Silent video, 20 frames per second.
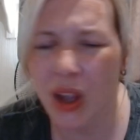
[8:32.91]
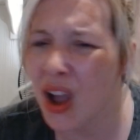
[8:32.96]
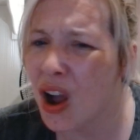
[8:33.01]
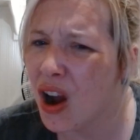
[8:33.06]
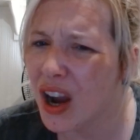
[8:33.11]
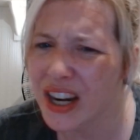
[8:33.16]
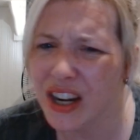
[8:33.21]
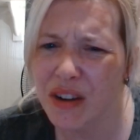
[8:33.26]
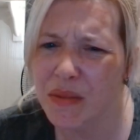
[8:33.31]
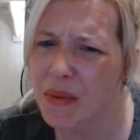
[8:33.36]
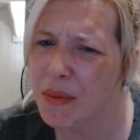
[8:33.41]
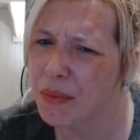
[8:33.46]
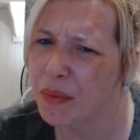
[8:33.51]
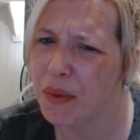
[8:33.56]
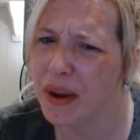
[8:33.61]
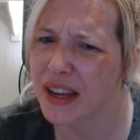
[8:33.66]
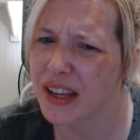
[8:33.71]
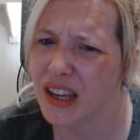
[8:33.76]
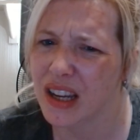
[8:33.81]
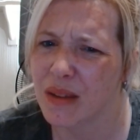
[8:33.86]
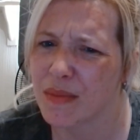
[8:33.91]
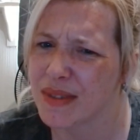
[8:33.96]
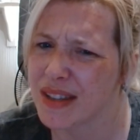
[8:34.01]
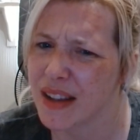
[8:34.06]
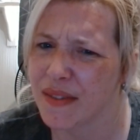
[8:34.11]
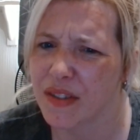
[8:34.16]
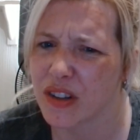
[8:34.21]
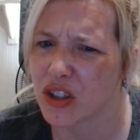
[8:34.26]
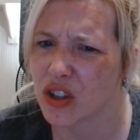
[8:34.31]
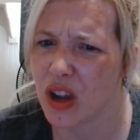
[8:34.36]
I don't remember waking up
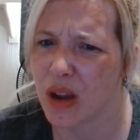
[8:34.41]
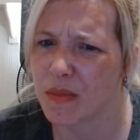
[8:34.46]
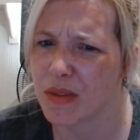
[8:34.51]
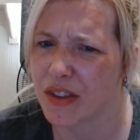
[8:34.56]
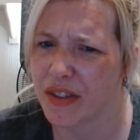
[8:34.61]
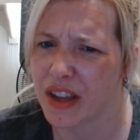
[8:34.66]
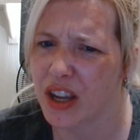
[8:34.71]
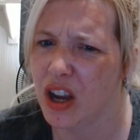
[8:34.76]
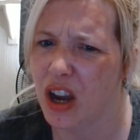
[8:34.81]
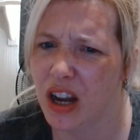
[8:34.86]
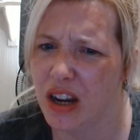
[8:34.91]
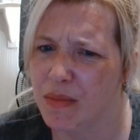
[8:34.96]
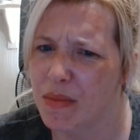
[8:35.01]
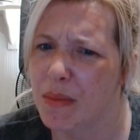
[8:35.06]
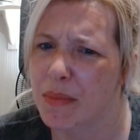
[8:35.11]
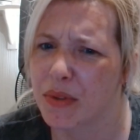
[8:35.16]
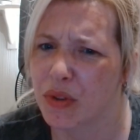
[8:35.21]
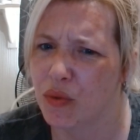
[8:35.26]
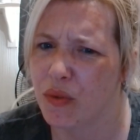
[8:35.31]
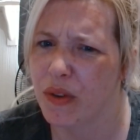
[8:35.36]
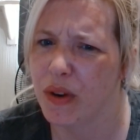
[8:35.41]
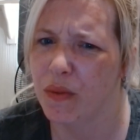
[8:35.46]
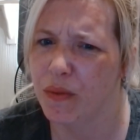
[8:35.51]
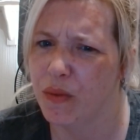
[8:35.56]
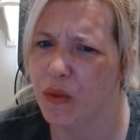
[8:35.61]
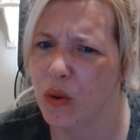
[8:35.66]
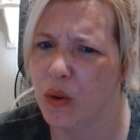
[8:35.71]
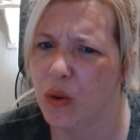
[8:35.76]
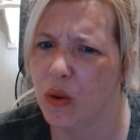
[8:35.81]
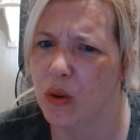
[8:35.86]
7 times. I think I only remember 3 or
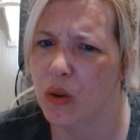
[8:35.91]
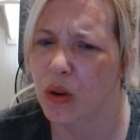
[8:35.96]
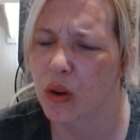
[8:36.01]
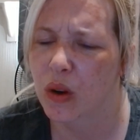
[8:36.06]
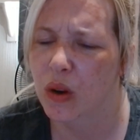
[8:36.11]
4.